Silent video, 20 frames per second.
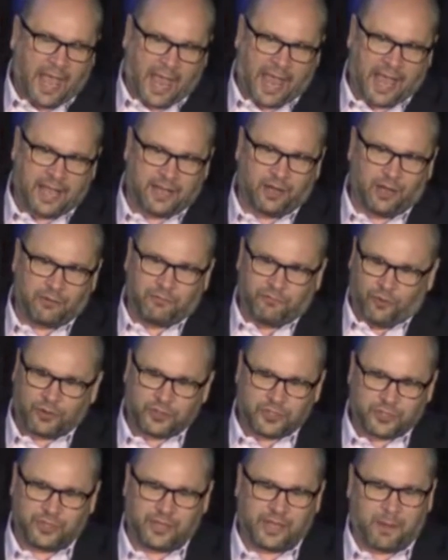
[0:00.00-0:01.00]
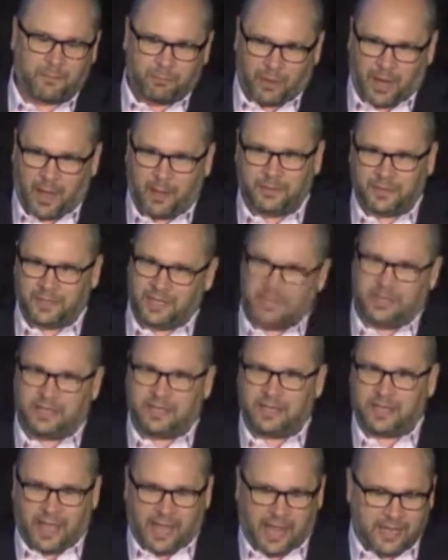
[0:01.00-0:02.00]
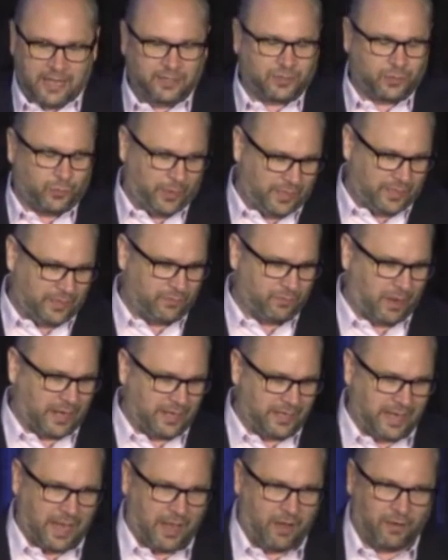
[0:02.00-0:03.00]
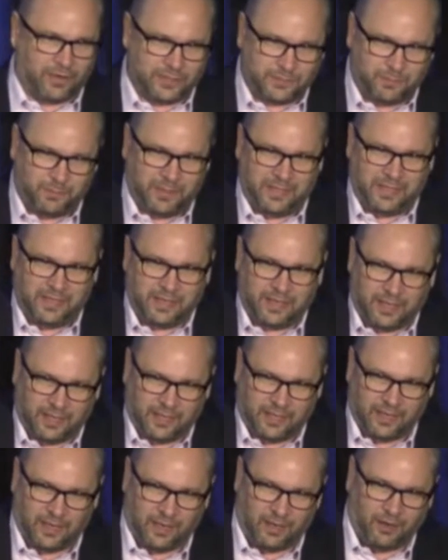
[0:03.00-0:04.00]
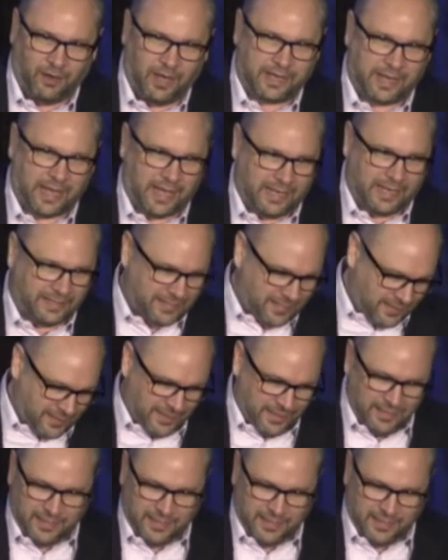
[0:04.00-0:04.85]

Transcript: And unfortunately, I'm probably getting hate tweeted right now as being a Luddite,